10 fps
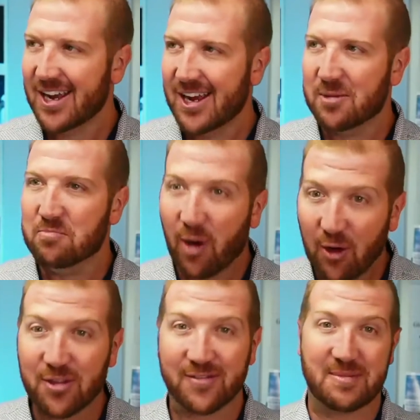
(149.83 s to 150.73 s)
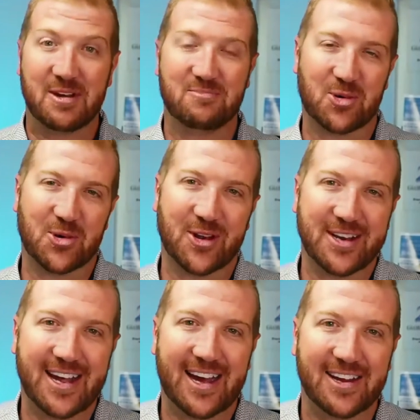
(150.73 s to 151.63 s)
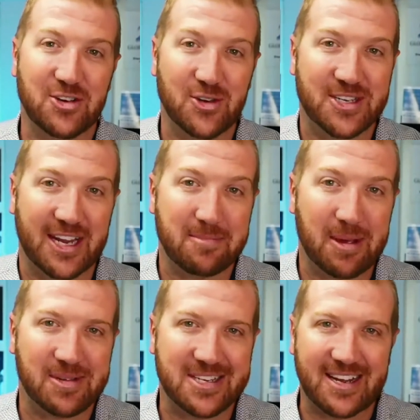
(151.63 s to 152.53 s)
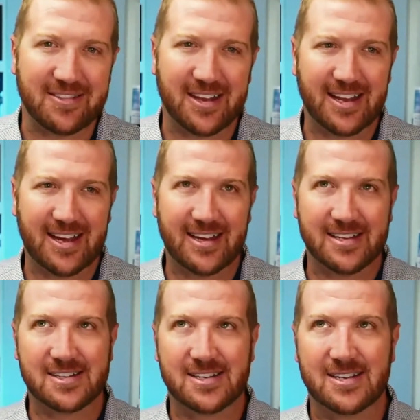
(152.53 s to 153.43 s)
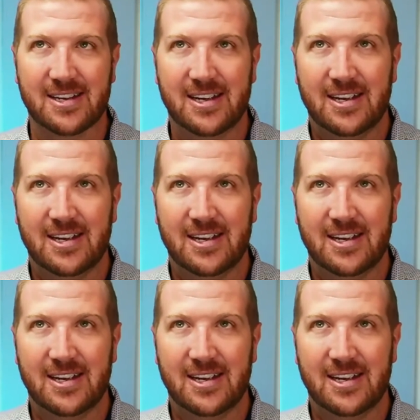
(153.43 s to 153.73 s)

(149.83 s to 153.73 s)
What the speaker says: Both of them have brought on new team members in the last,